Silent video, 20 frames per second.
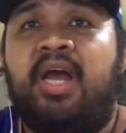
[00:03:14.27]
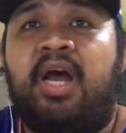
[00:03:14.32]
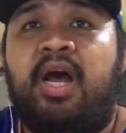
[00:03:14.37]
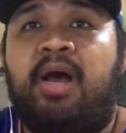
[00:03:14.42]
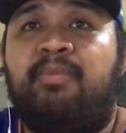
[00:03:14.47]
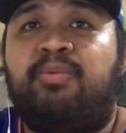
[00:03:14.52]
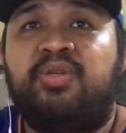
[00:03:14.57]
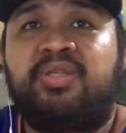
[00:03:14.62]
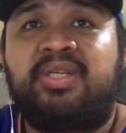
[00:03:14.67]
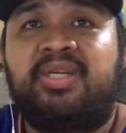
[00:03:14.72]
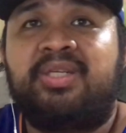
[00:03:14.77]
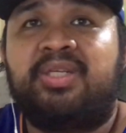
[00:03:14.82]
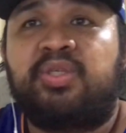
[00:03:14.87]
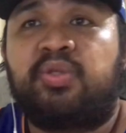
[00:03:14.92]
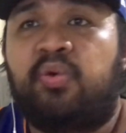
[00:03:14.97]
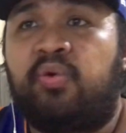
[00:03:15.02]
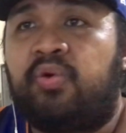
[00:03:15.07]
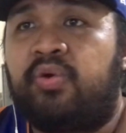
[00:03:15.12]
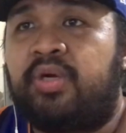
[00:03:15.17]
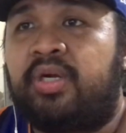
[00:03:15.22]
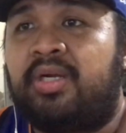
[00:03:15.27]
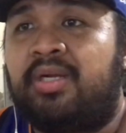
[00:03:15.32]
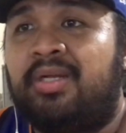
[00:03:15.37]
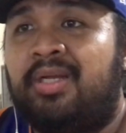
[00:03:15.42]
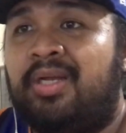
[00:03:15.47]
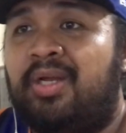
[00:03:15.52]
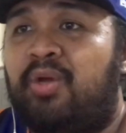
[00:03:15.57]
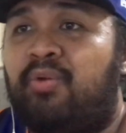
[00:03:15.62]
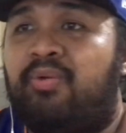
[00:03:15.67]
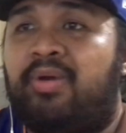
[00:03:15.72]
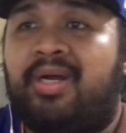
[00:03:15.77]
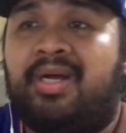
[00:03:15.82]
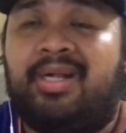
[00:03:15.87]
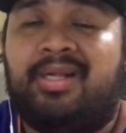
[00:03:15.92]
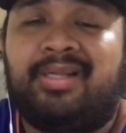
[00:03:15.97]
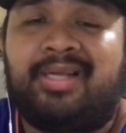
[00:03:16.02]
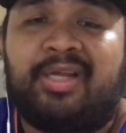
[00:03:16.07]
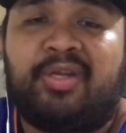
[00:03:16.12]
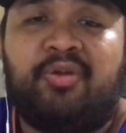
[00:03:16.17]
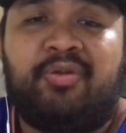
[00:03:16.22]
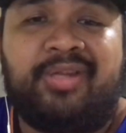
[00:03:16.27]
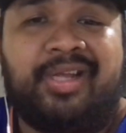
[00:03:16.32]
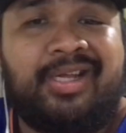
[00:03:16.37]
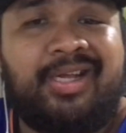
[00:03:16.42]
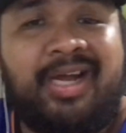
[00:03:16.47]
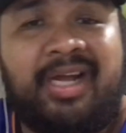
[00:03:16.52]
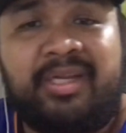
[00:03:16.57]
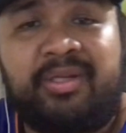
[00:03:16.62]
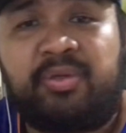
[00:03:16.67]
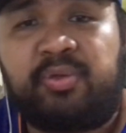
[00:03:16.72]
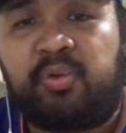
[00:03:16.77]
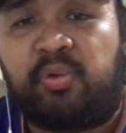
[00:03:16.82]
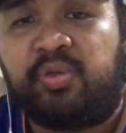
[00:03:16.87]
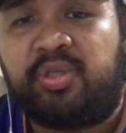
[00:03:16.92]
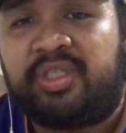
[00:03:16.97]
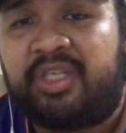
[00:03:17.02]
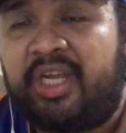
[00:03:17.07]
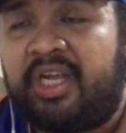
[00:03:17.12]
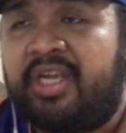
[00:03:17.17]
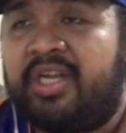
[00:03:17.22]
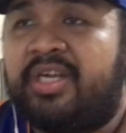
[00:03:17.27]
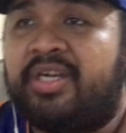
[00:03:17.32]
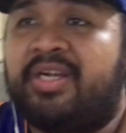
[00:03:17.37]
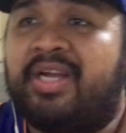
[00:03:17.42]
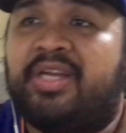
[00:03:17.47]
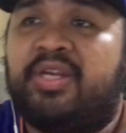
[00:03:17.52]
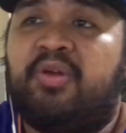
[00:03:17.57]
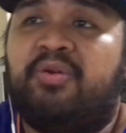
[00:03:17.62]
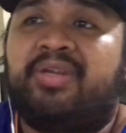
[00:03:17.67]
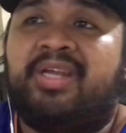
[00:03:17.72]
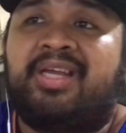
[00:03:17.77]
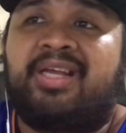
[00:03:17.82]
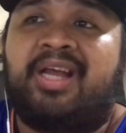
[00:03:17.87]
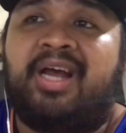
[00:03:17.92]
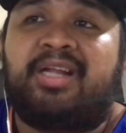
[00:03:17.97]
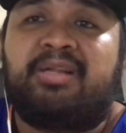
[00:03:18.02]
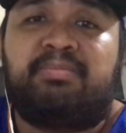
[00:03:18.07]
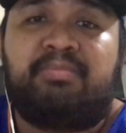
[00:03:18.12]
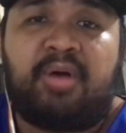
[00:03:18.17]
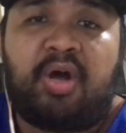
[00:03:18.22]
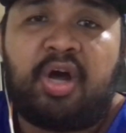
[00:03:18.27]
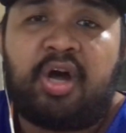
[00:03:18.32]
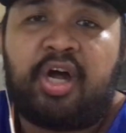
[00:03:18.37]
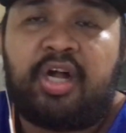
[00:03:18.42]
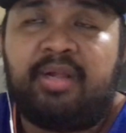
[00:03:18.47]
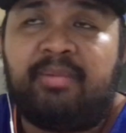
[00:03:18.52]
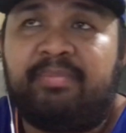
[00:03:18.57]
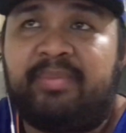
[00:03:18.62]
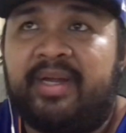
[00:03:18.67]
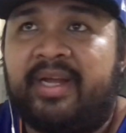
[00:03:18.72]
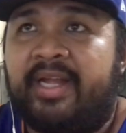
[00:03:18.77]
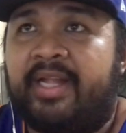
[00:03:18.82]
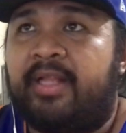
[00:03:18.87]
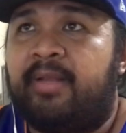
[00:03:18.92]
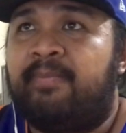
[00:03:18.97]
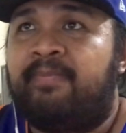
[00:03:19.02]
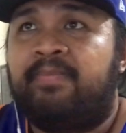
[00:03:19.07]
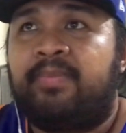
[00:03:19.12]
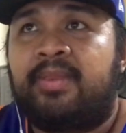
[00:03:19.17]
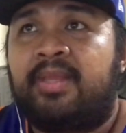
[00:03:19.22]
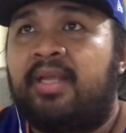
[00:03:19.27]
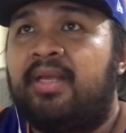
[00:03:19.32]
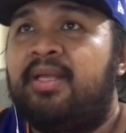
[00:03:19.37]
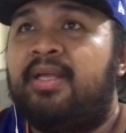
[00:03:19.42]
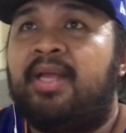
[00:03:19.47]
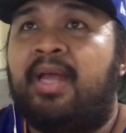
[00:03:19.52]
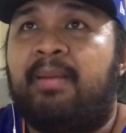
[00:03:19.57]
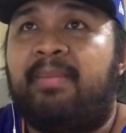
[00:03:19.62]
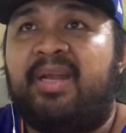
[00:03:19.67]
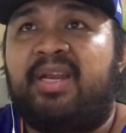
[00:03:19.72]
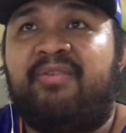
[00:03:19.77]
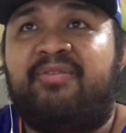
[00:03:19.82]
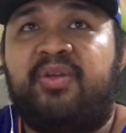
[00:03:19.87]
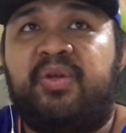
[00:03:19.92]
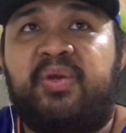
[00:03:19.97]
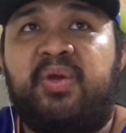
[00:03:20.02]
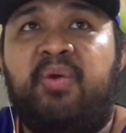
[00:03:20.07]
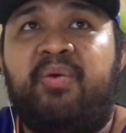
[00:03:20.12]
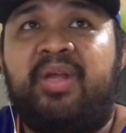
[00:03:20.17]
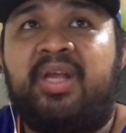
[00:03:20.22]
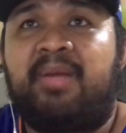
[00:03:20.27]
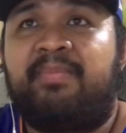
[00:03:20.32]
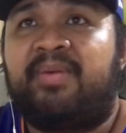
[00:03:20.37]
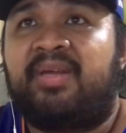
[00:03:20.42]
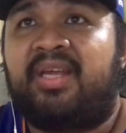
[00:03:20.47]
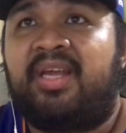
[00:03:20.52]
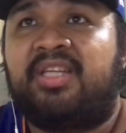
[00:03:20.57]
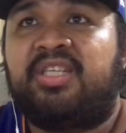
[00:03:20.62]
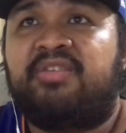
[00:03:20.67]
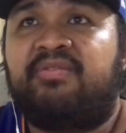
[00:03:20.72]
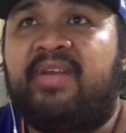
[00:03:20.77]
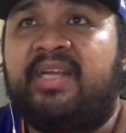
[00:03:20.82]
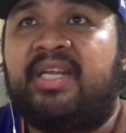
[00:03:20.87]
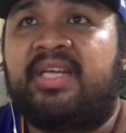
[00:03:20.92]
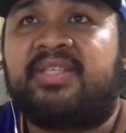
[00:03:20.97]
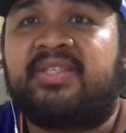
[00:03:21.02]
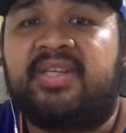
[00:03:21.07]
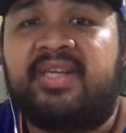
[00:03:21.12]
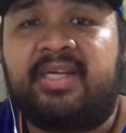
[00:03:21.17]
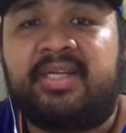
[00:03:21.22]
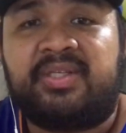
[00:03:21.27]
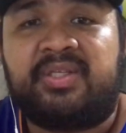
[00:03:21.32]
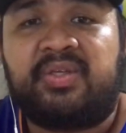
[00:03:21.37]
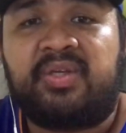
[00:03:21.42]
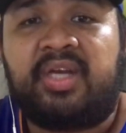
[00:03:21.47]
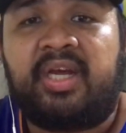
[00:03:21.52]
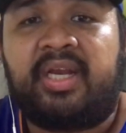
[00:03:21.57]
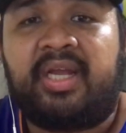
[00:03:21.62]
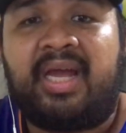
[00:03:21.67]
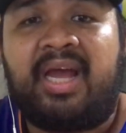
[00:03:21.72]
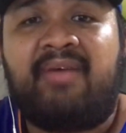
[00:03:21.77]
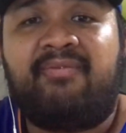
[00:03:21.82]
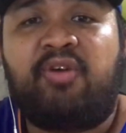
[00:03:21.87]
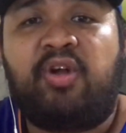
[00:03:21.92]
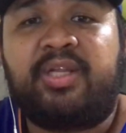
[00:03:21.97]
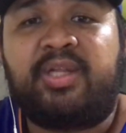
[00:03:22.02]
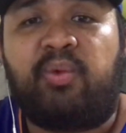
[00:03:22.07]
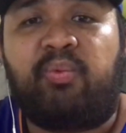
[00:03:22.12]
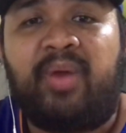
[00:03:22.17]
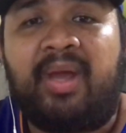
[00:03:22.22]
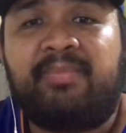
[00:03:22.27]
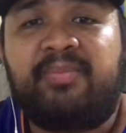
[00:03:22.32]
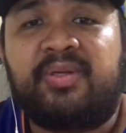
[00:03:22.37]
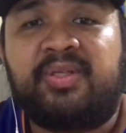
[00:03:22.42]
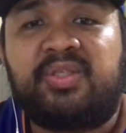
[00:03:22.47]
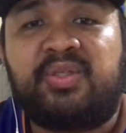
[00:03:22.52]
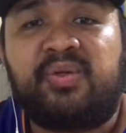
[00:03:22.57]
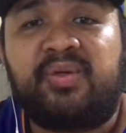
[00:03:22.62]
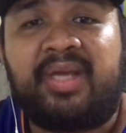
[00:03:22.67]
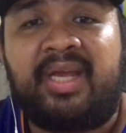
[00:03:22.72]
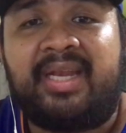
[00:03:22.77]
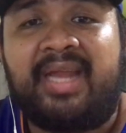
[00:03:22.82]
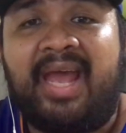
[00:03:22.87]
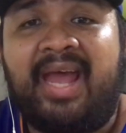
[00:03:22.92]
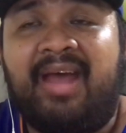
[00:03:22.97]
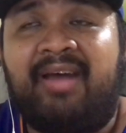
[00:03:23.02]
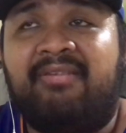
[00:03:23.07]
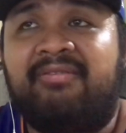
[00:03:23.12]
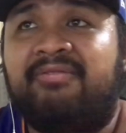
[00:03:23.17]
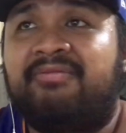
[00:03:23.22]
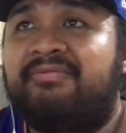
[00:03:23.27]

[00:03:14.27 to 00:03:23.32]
Who's going to score? Well, I know they got Rozier. I know they got Ball. But and if you're going up against Phoenix Suns, you got to have all the weapons you can have.